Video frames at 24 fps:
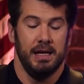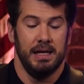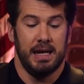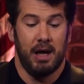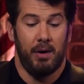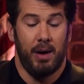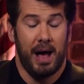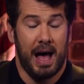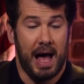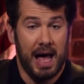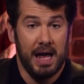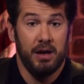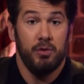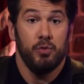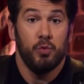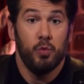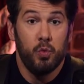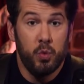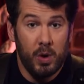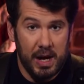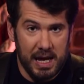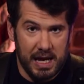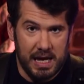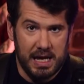Now,
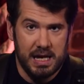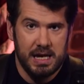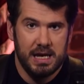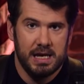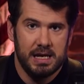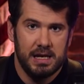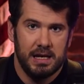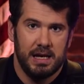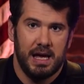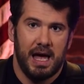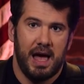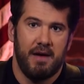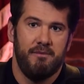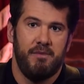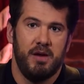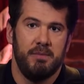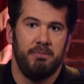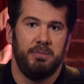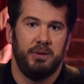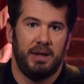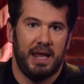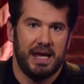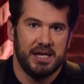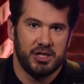we have
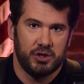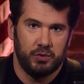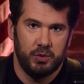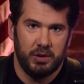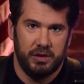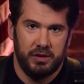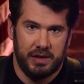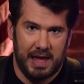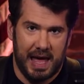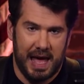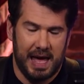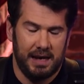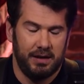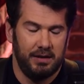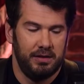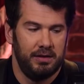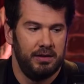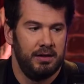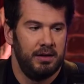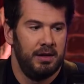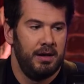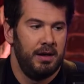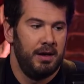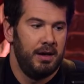been blessed with that,
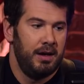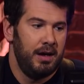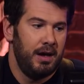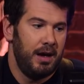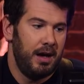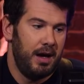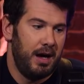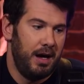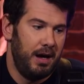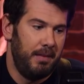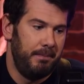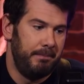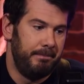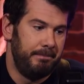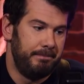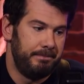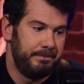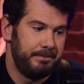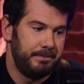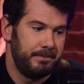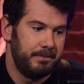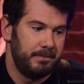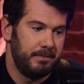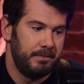
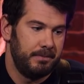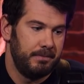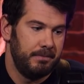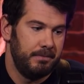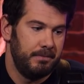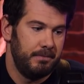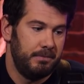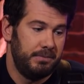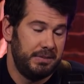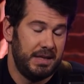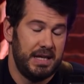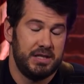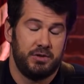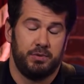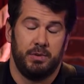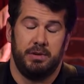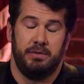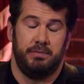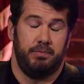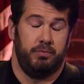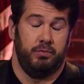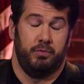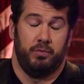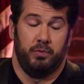blessed
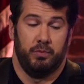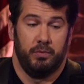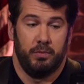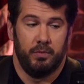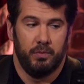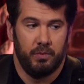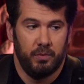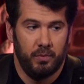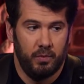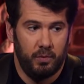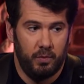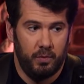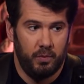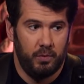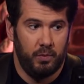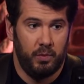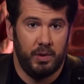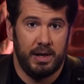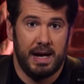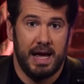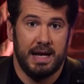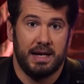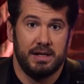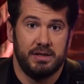with
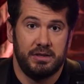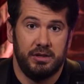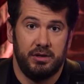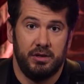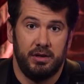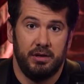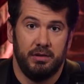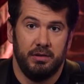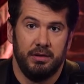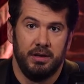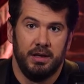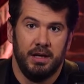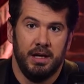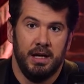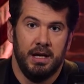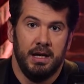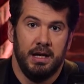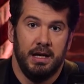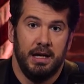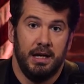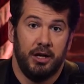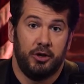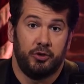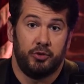what I consider
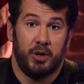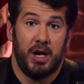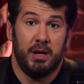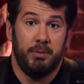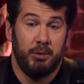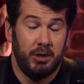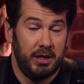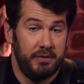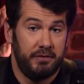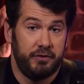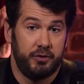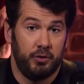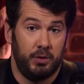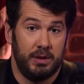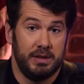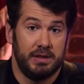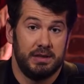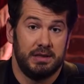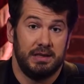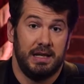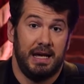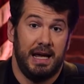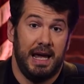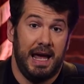incredible
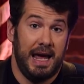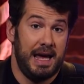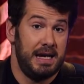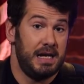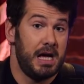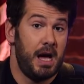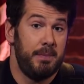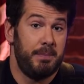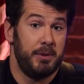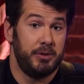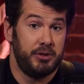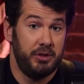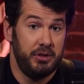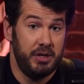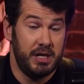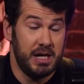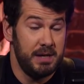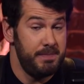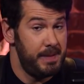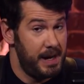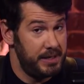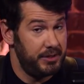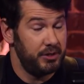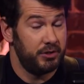influence and
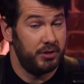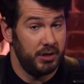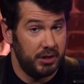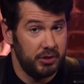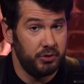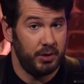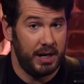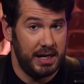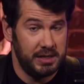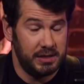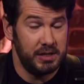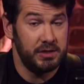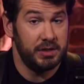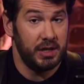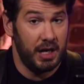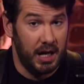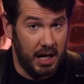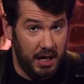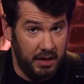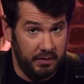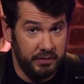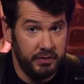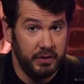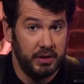opportunity by the good graces
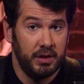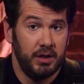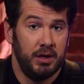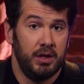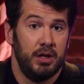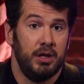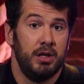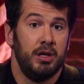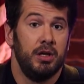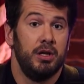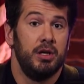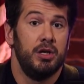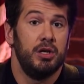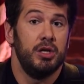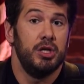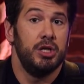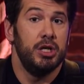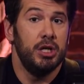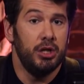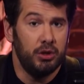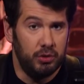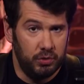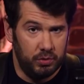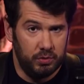of
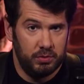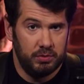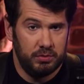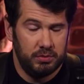you.